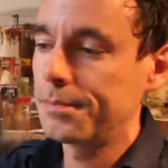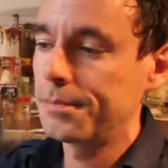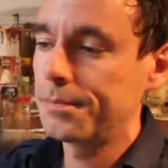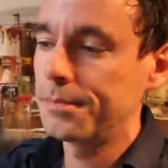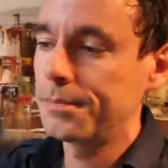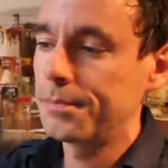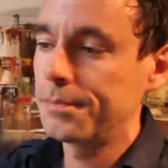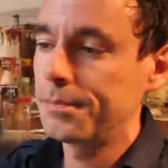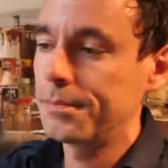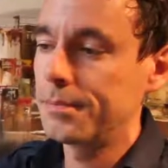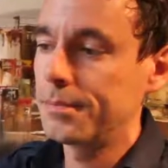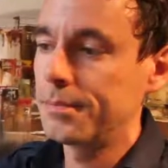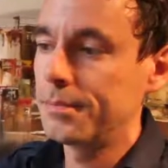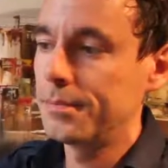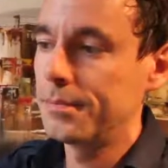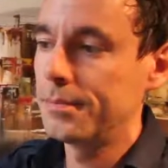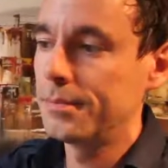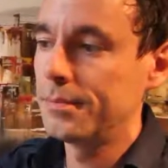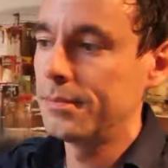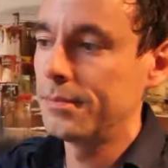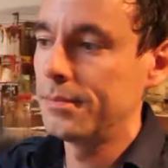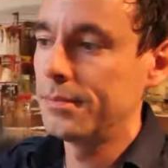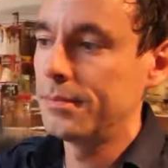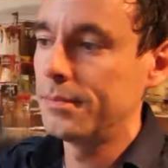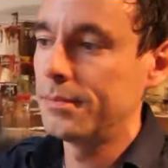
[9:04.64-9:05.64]

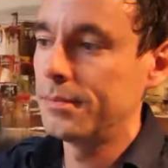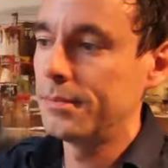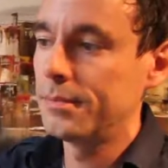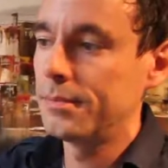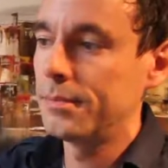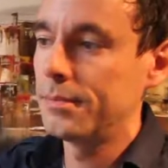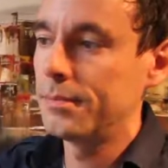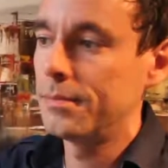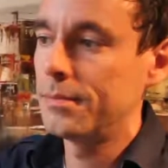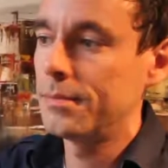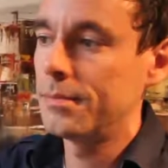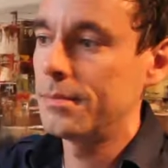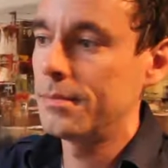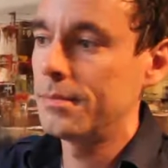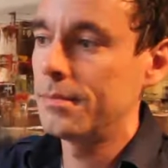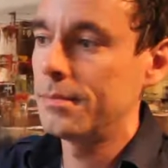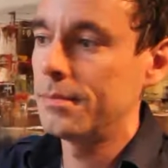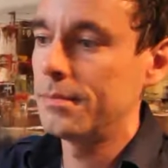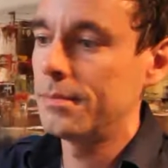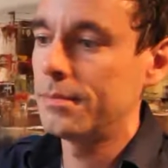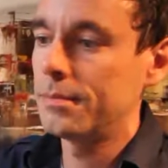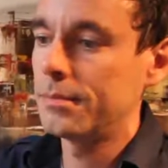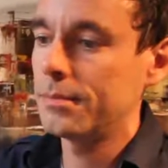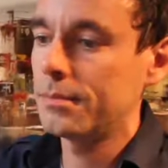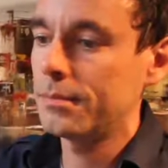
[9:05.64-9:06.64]

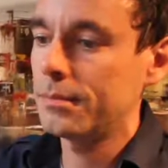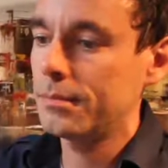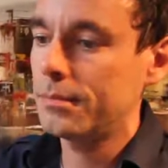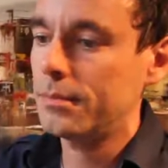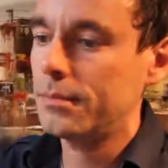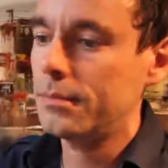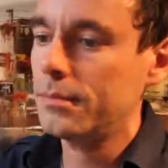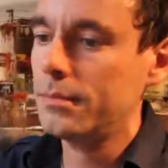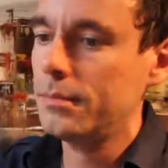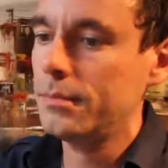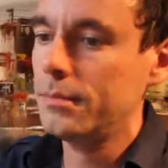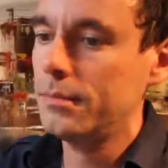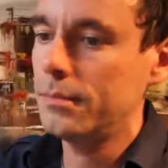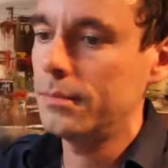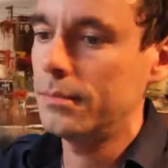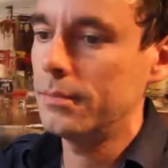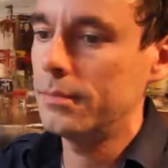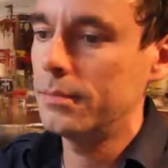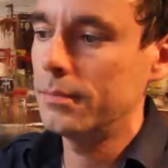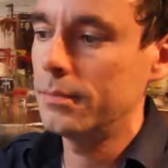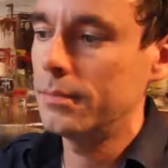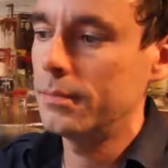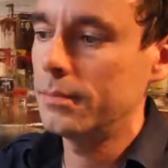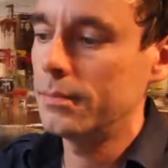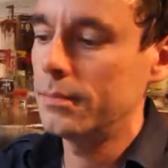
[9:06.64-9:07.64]

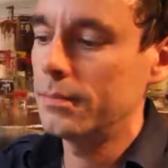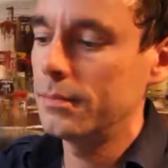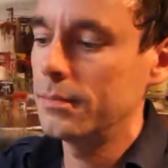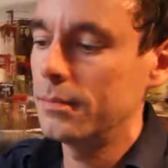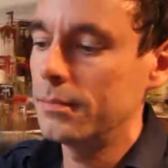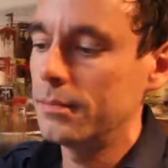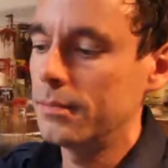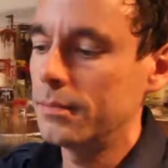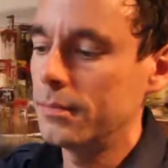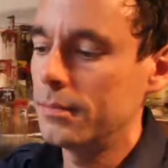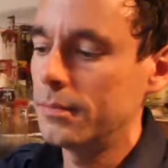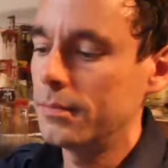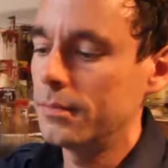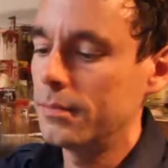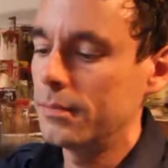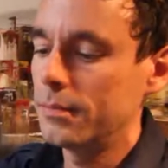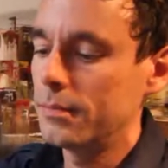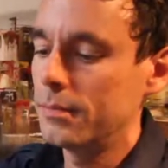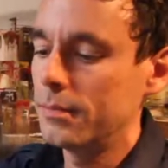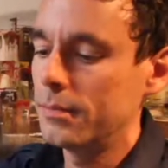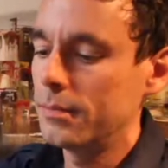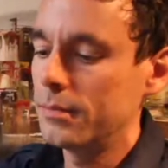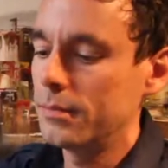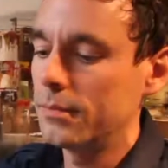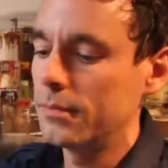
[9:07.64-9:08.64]

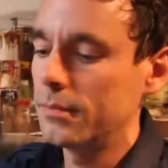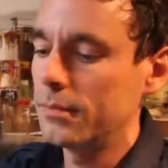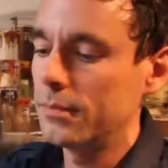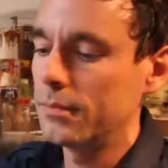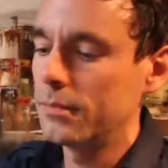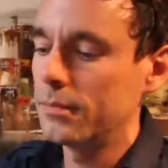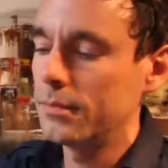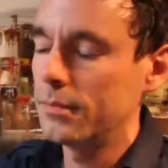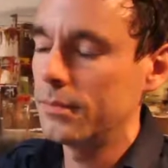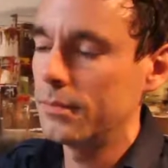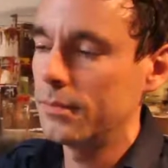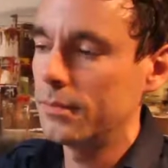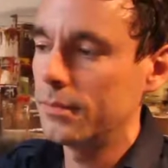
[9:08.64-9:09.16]
This person isn't speaking.